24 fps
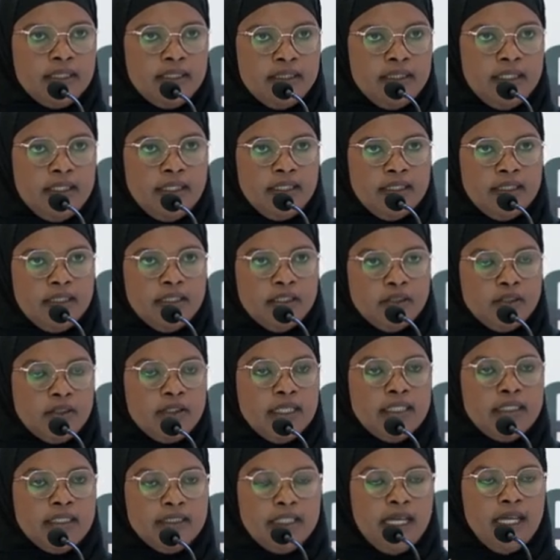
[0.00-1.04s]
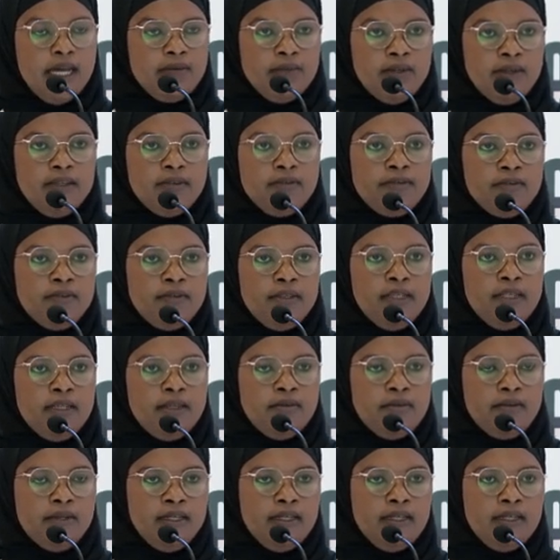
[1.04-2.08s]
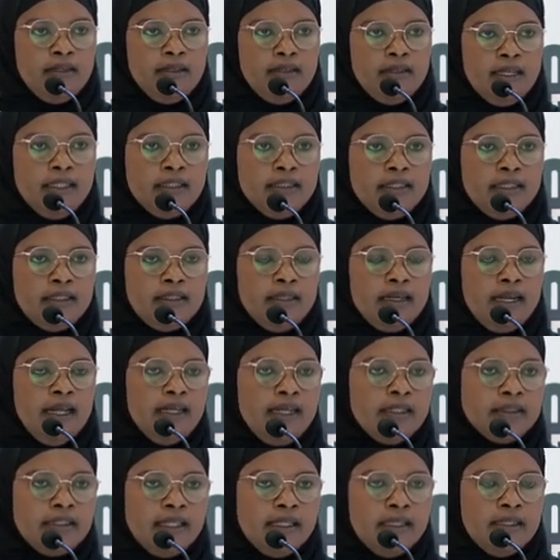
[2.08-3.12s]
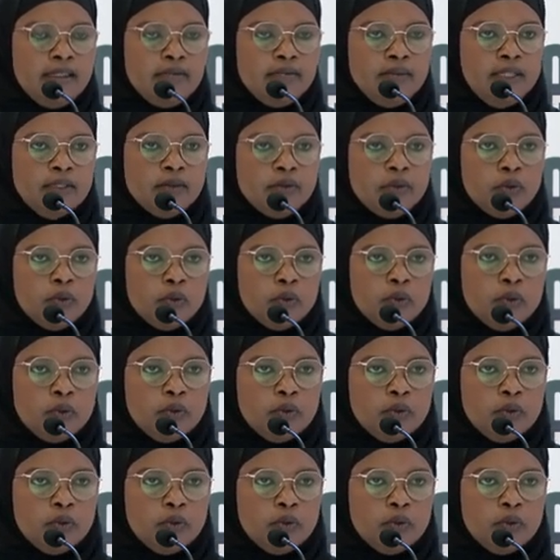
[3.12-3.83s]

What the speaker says: Yeah. So that is how we let the Reliance arrangement go.